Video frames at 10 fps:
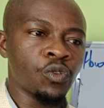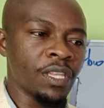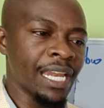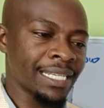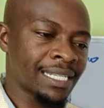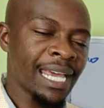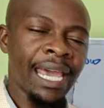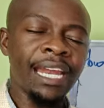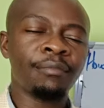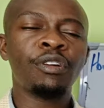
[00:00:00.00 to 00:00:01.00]
to the next.
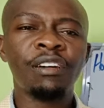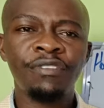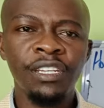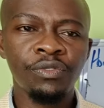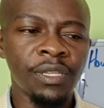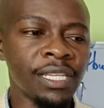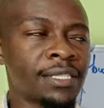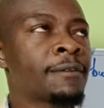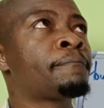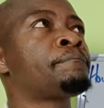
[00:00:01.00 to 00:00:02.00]
And I'm gonna finish with
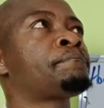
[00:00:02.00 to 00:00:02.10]
this.